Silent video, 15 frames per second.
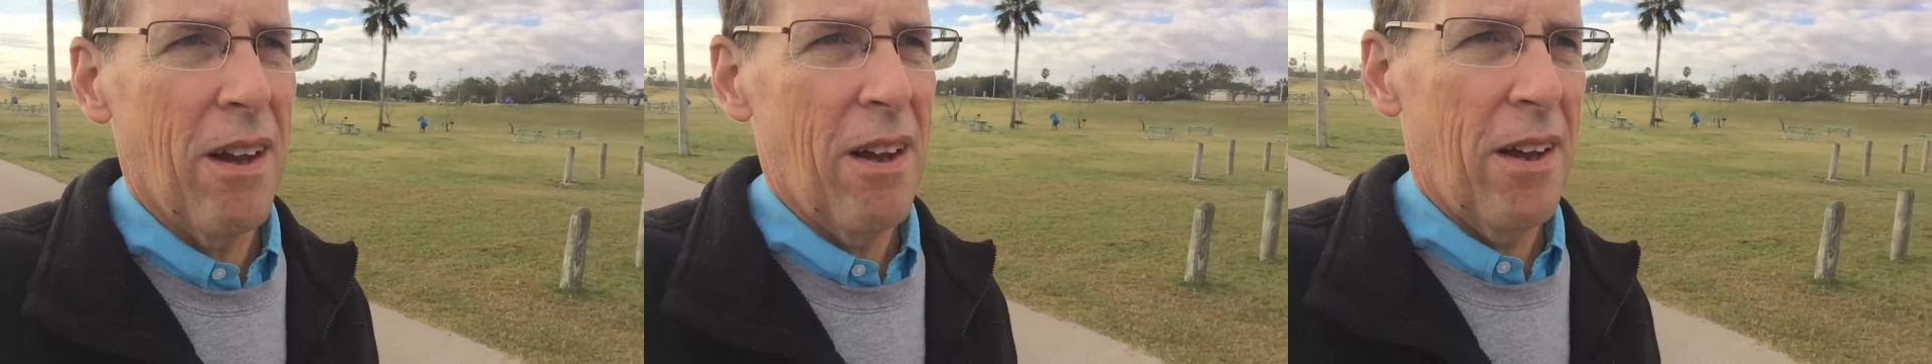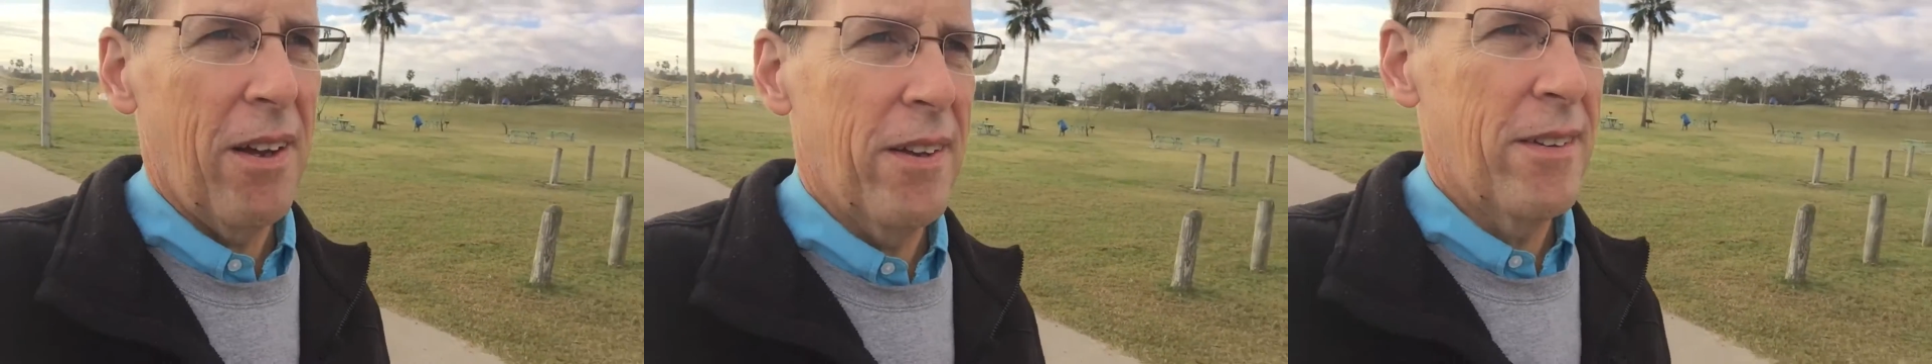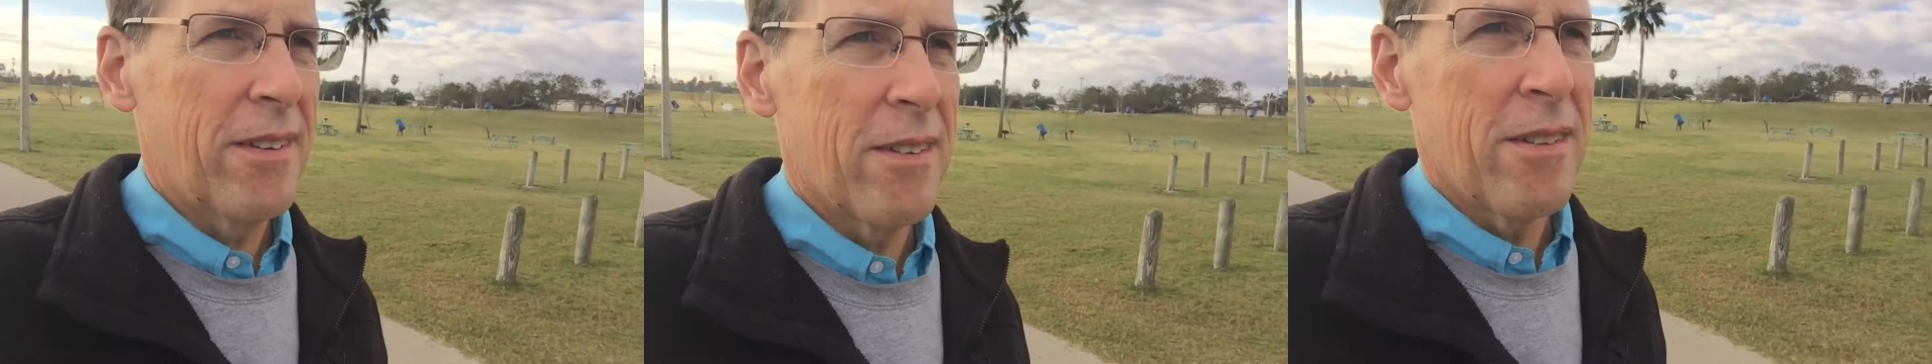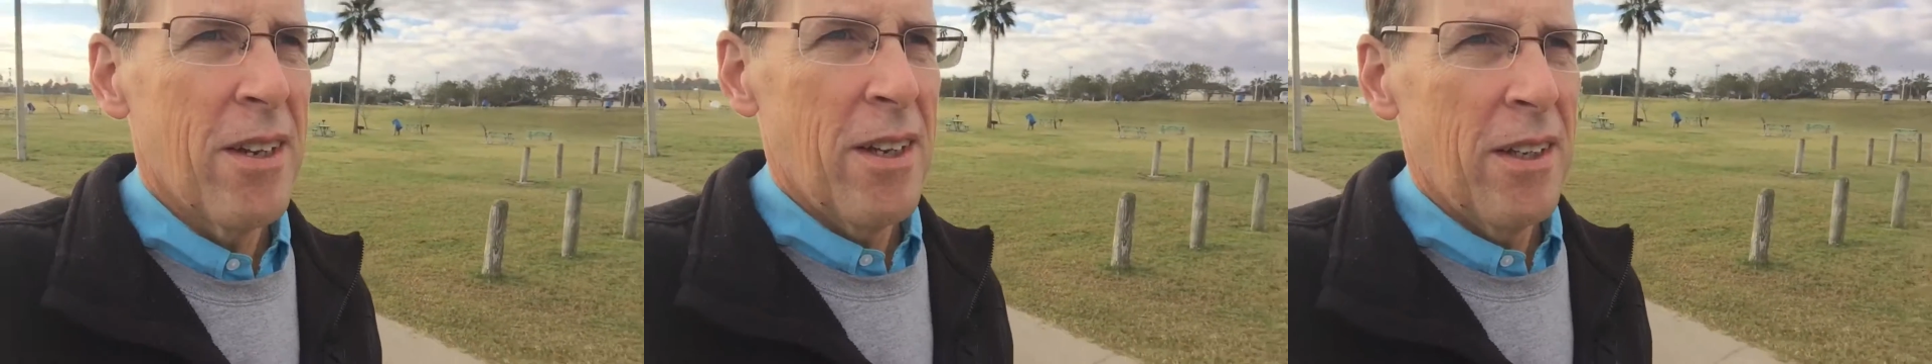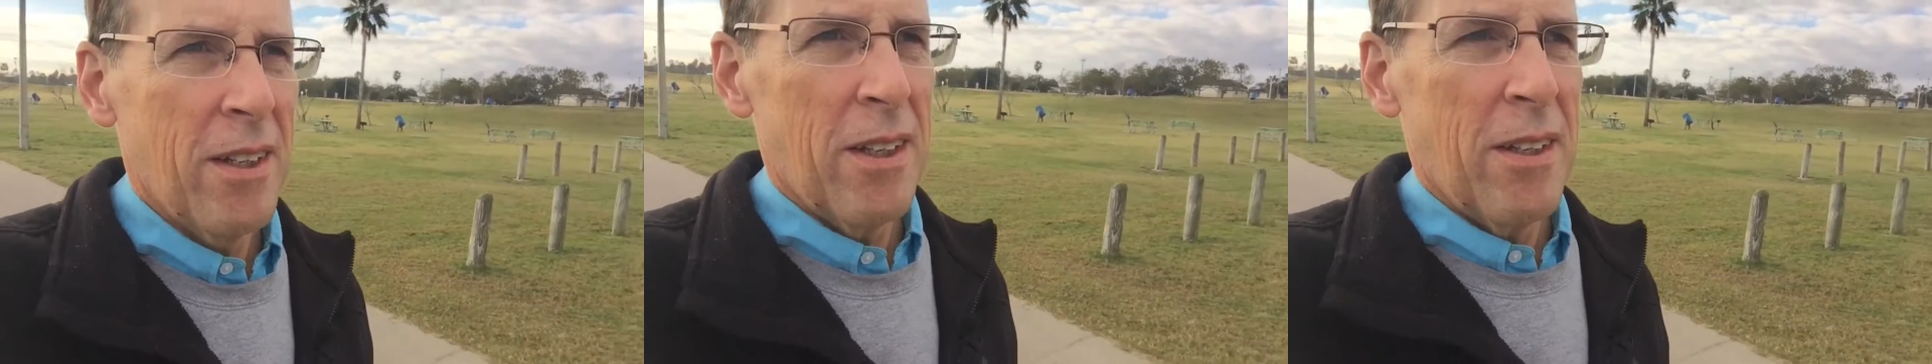on
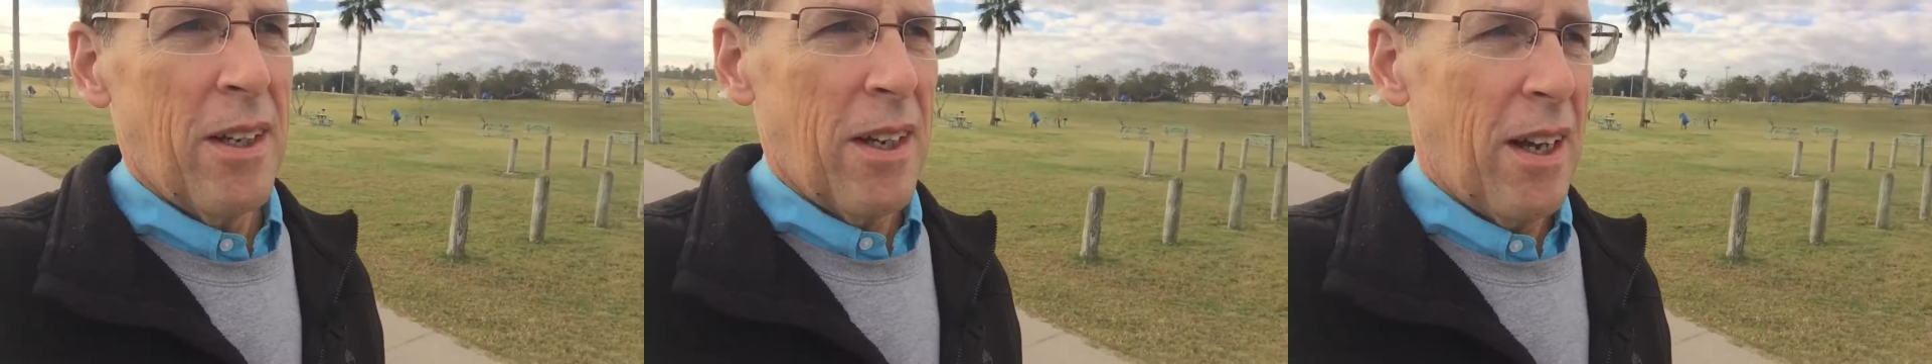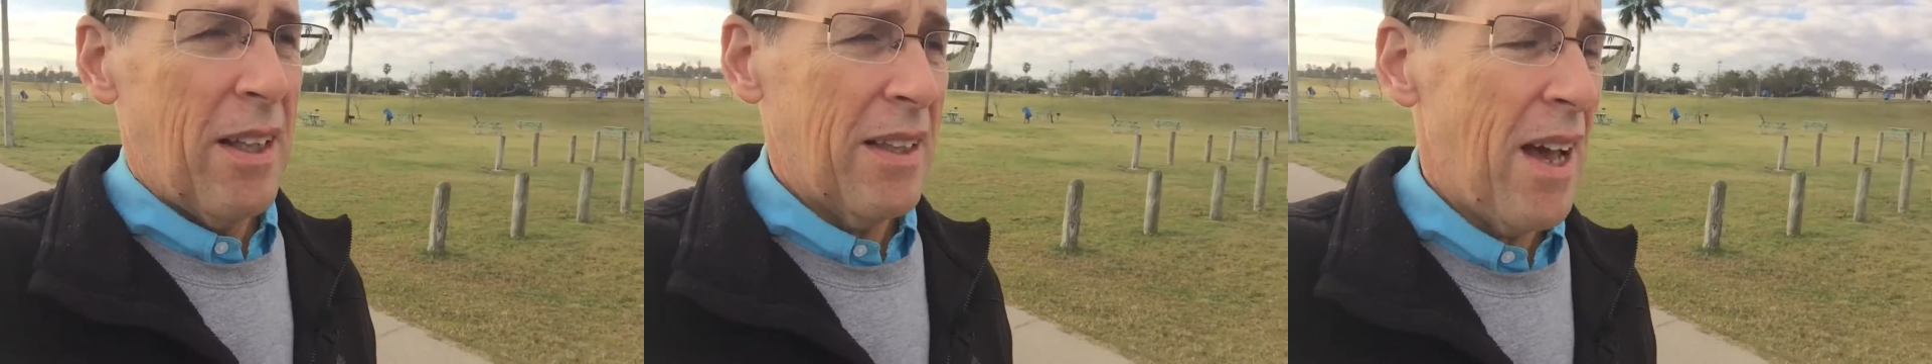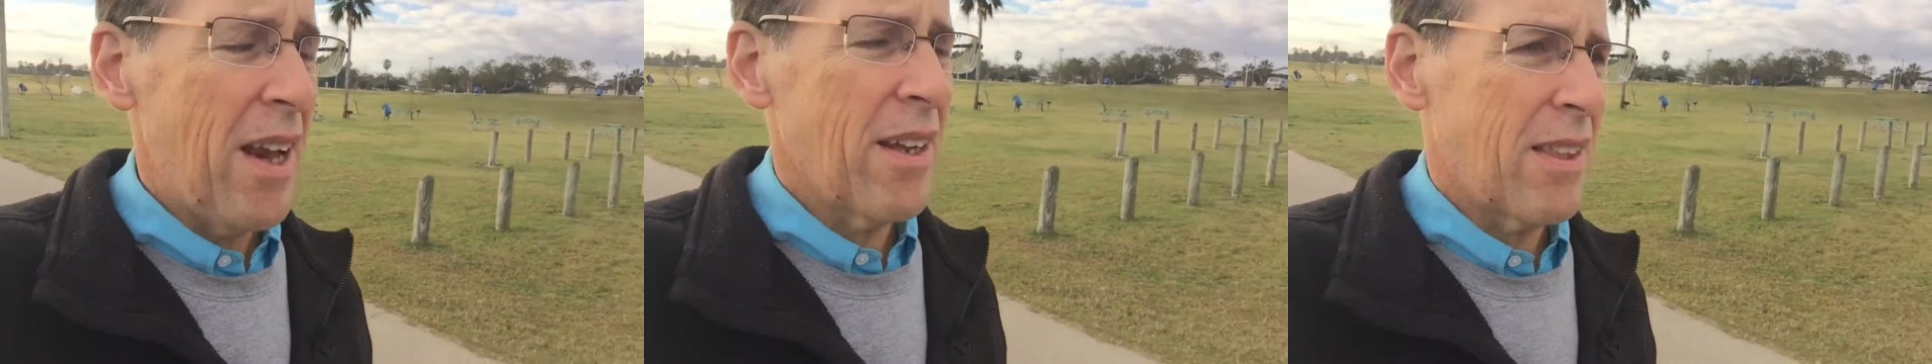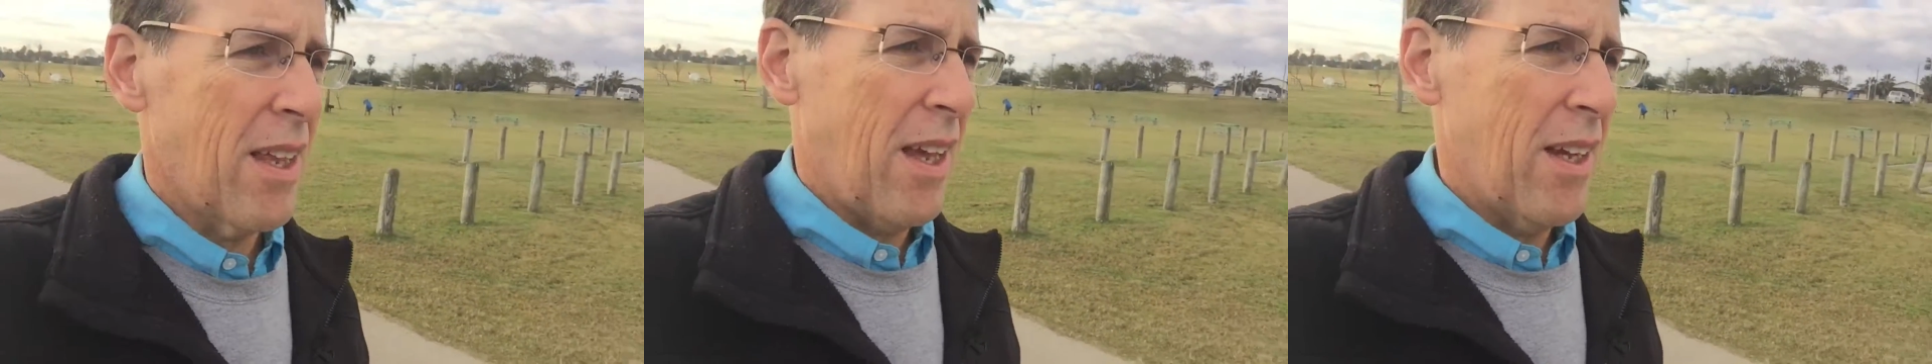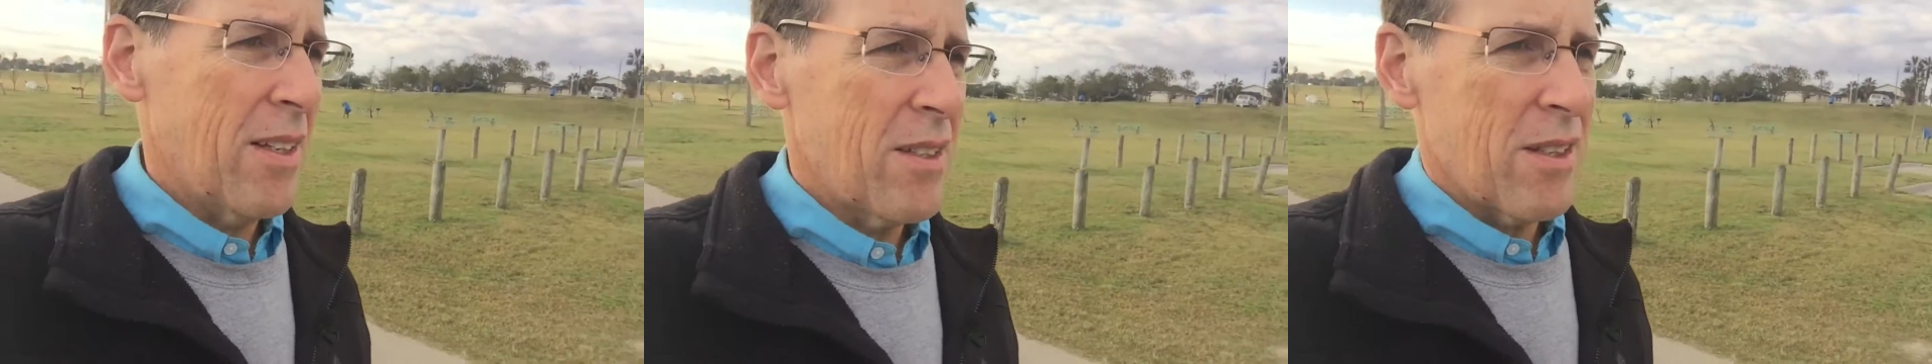a lot of
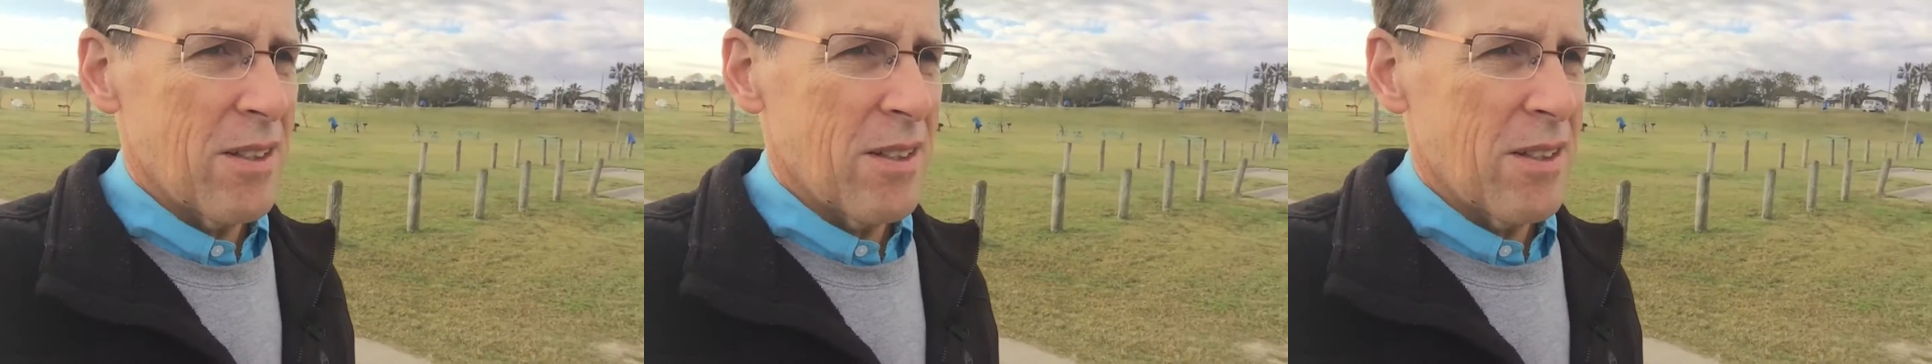things.